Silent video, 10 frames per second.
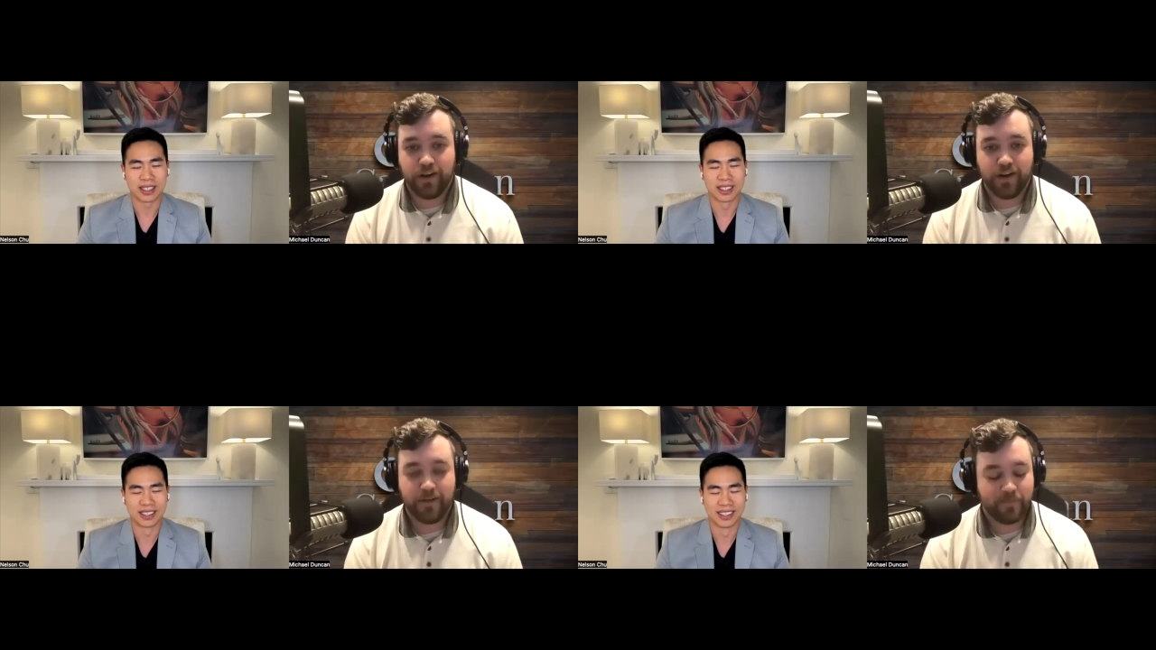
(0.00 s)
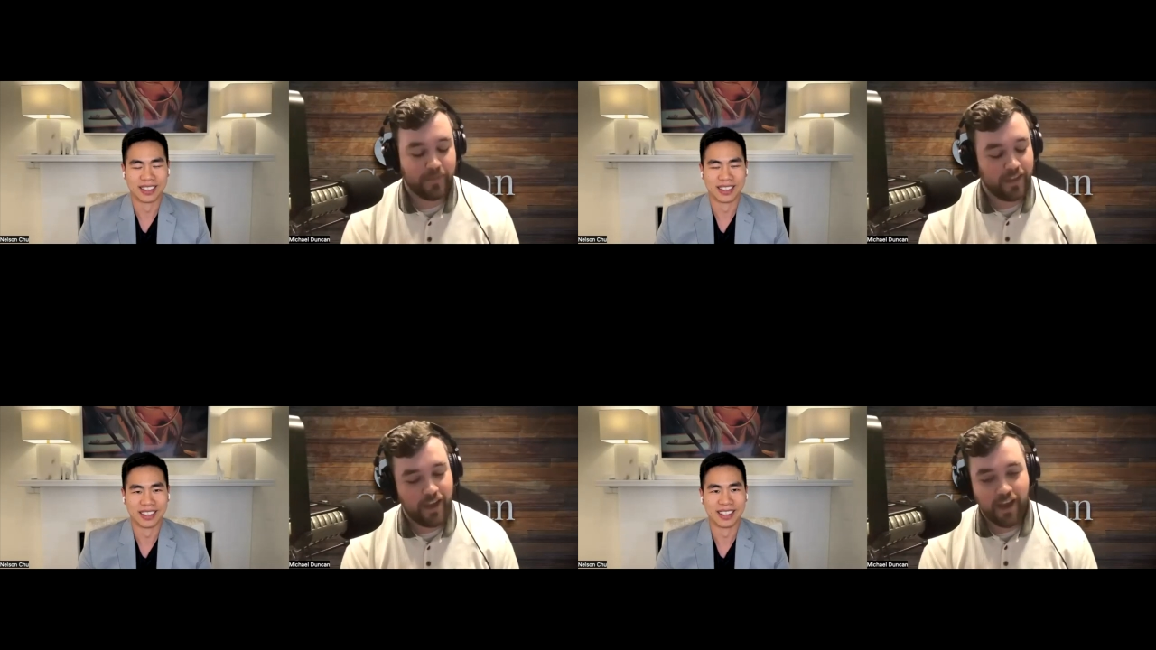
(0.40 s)
Speaker 1: But, uh,
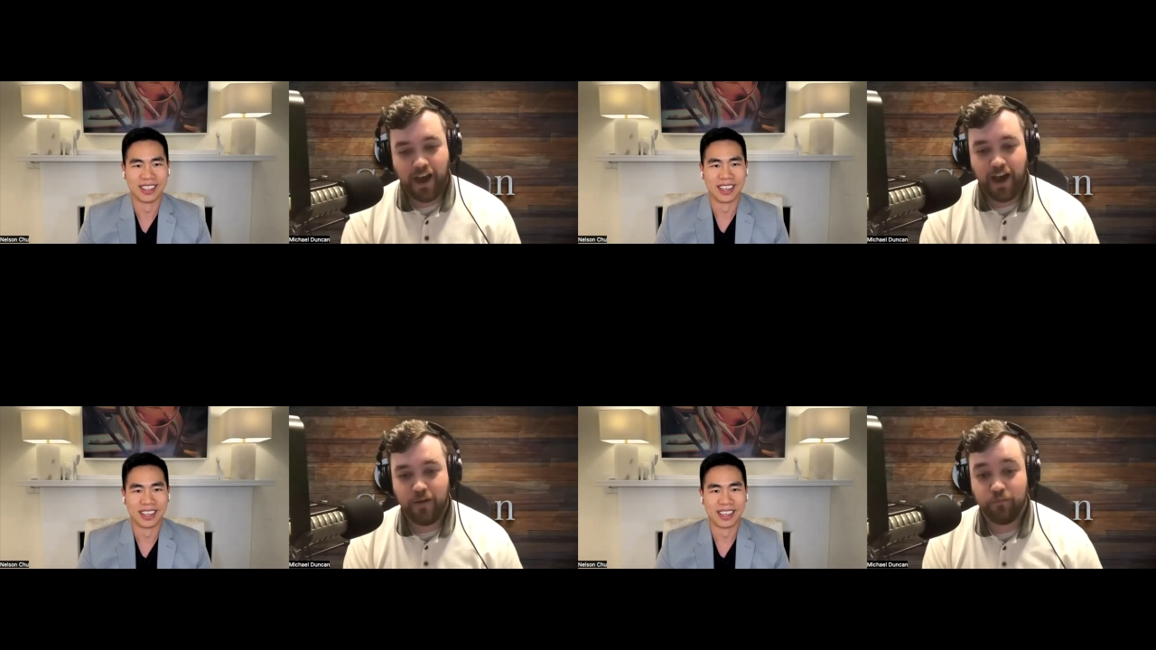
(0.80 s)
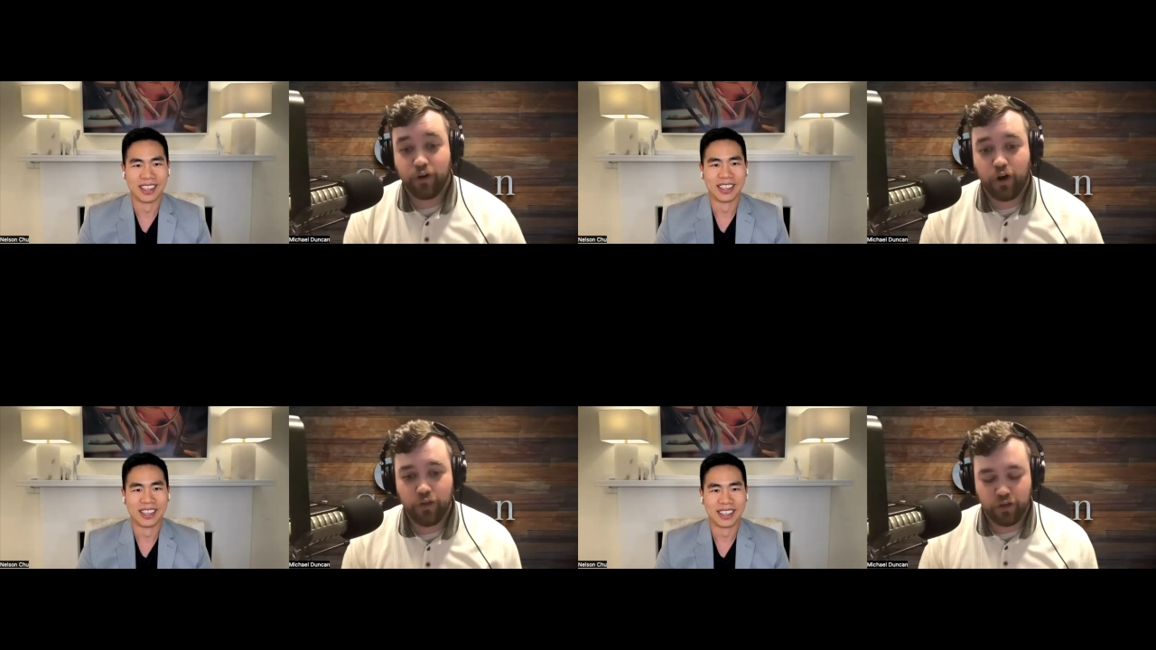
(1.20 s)
um,
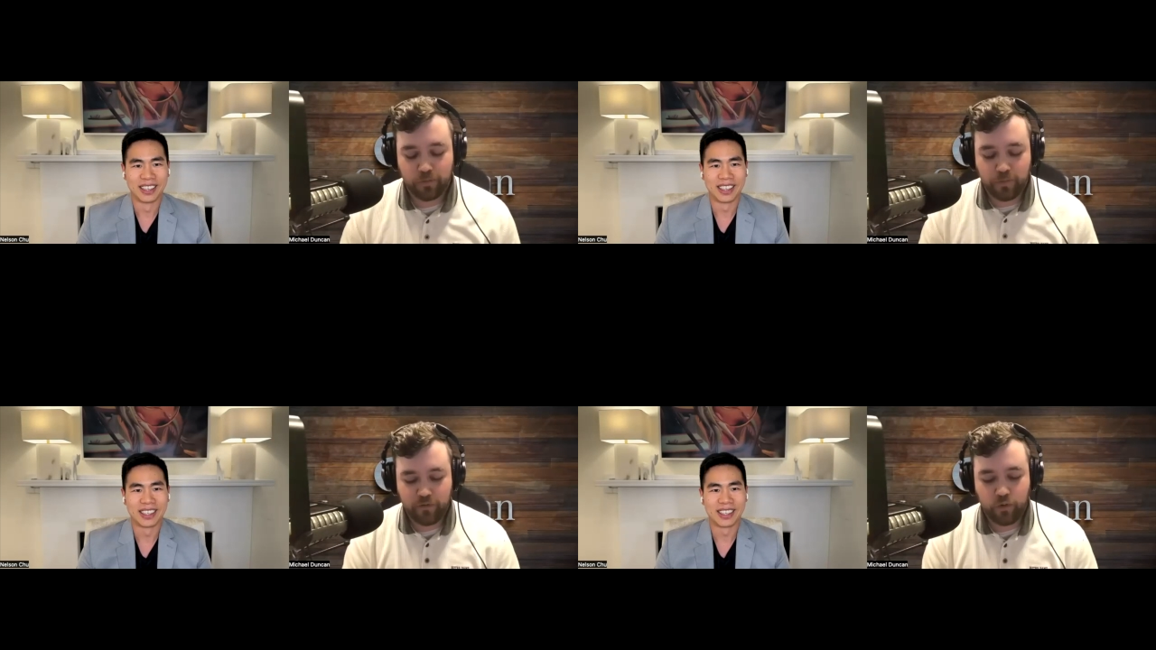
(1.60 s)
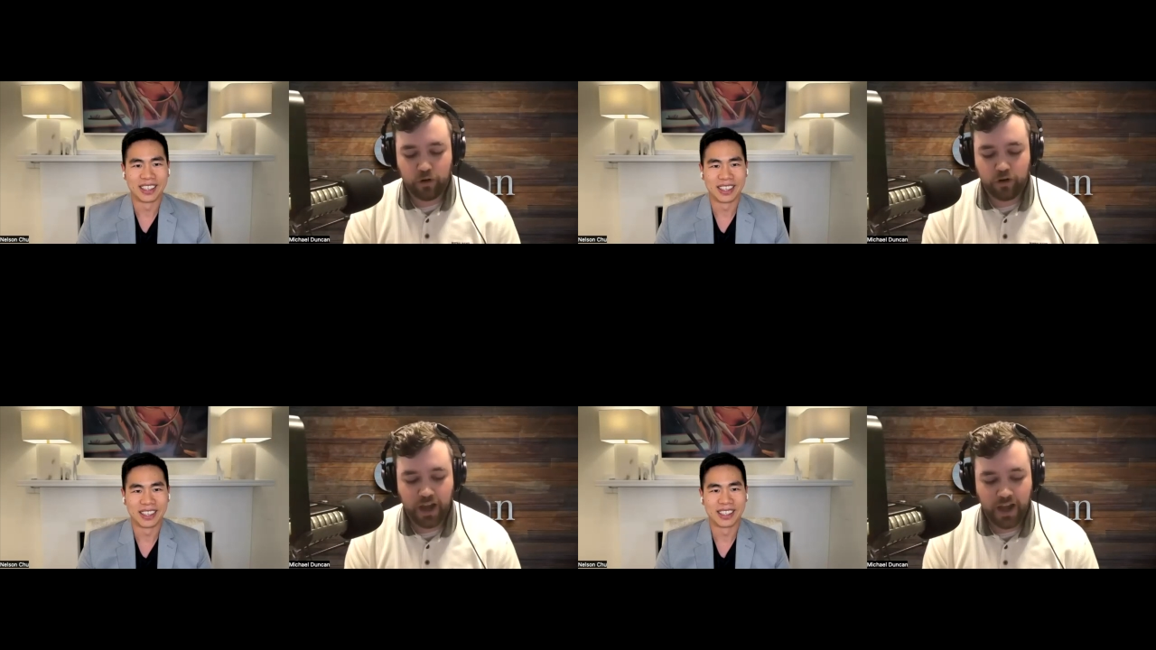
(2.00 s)
regardless,
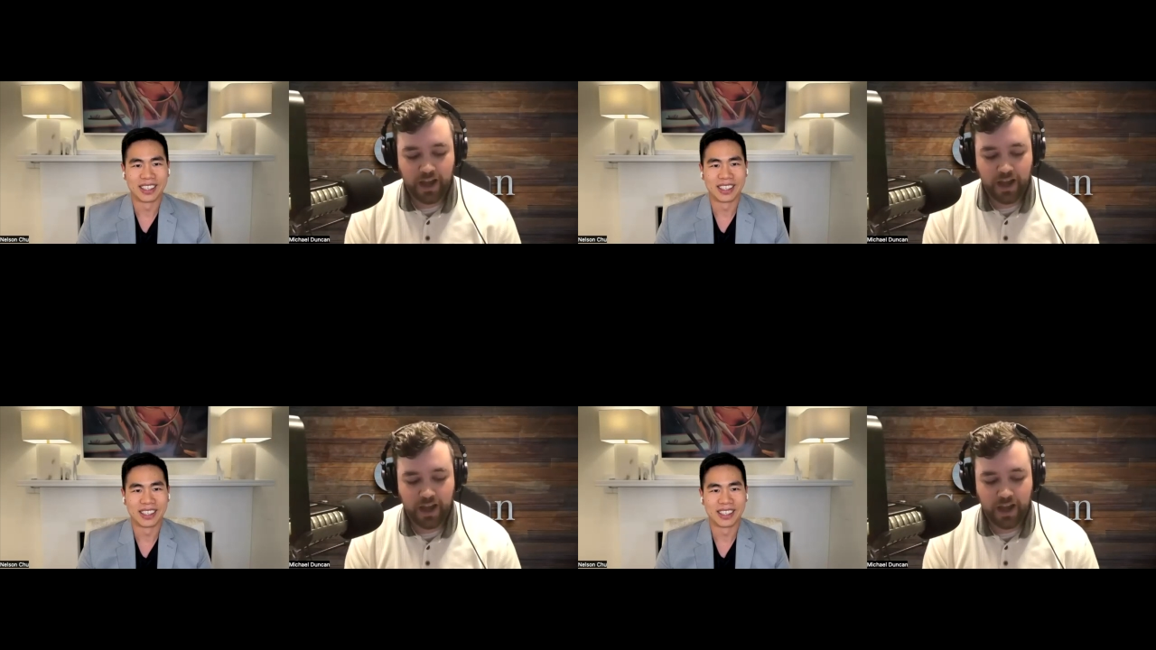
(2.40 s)
before uh,